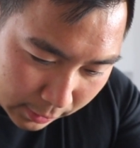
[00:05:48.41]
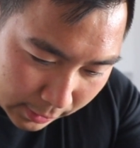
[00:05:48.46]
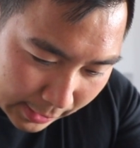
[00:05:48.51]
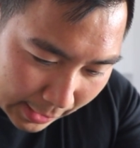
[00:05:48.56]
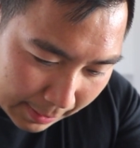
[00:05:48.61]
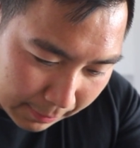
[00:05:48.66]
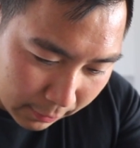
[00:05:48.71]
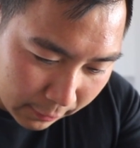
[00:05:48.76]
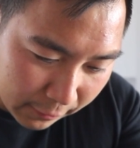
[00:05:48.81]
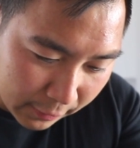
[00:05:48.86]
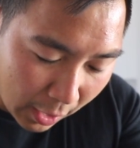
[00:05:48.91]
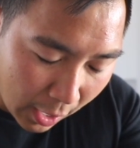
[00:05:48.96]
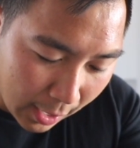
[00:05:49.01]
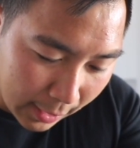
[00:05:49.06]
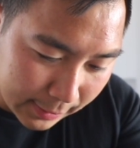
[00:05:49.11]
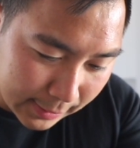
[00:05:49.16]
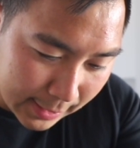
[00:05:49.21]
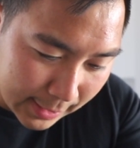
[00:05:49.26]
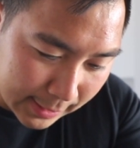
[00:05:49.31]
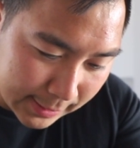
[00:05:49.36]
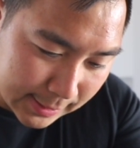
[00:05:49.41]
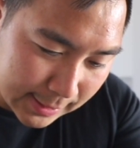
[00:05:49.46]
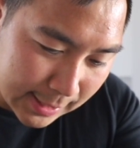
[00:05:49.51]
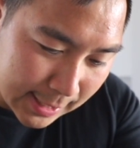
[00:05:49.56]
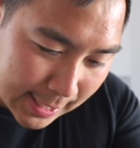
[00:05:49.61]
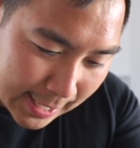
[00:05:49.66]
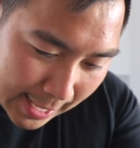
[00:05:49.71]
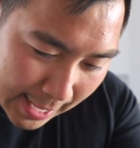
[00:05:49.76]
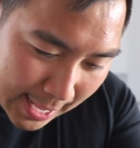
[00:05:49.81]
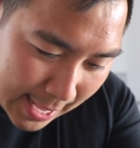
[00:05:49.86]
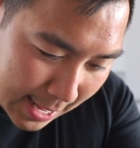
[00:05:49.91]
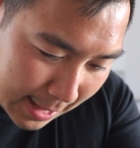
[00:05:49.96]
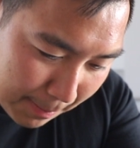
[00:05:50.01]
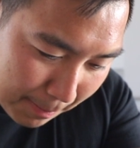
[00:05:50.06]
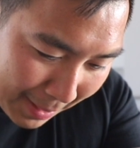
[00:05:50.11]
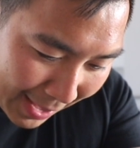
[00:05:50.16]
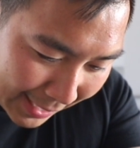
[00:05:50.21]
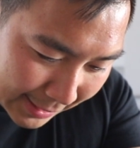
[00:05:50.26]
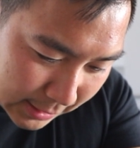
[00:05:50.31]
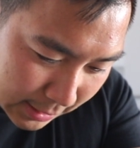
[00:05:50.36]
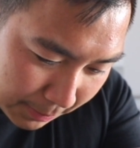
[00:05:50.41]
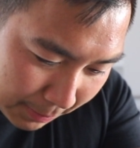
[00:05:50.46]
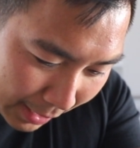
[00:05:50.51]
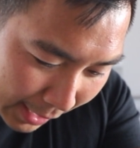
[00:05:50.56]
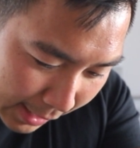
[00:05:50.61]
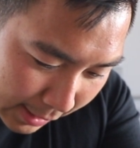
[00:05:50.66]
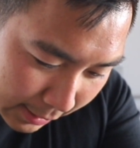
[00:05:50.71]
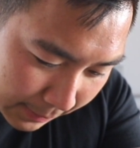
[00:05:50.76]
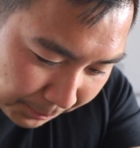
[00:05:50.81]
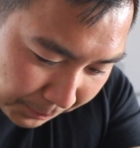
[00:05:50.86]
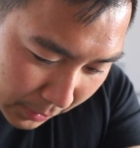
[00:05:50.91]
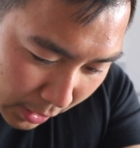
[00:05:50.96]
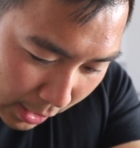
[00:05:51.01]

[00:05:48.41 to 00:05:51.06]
the table of contents in Backseat Pilot,